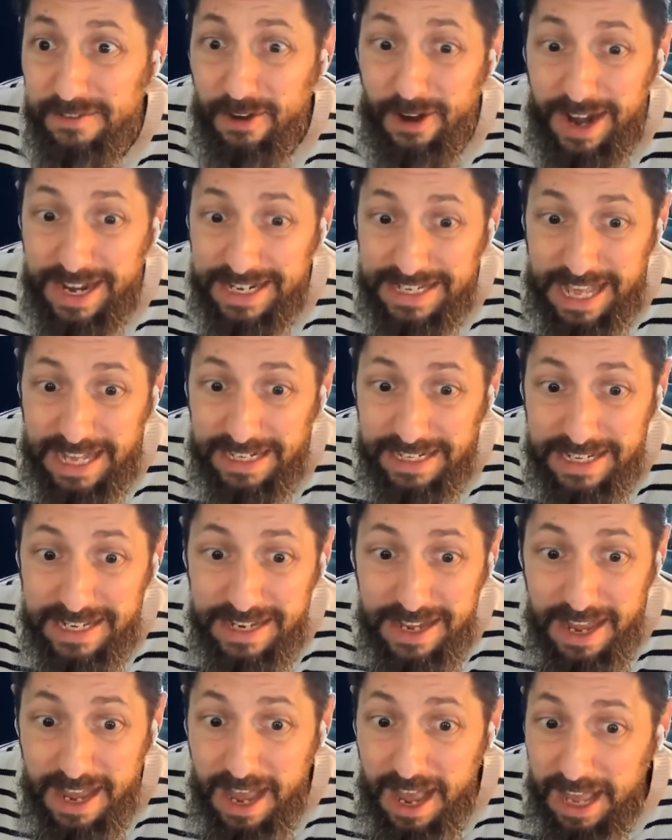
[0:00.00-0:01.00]
of our
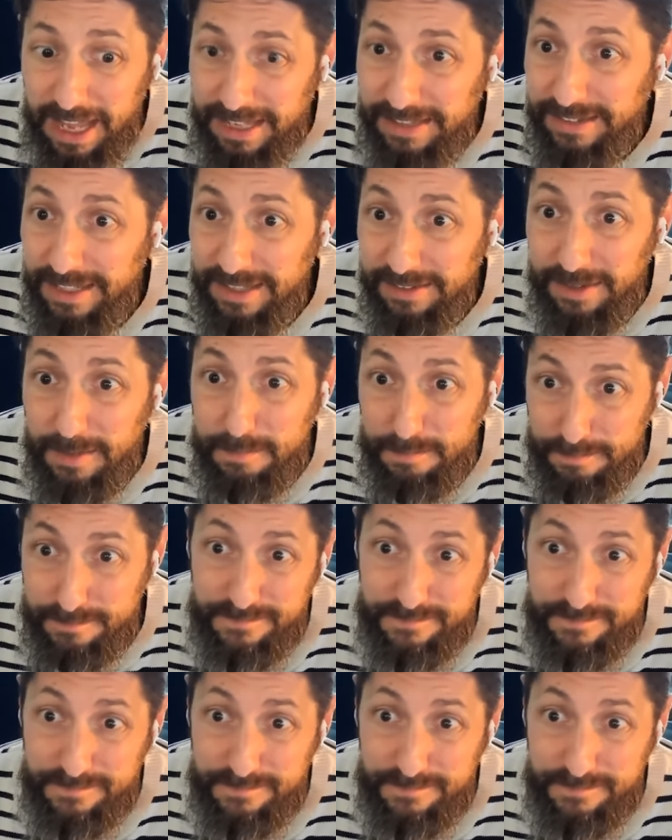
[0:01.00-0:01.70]
identity is, is a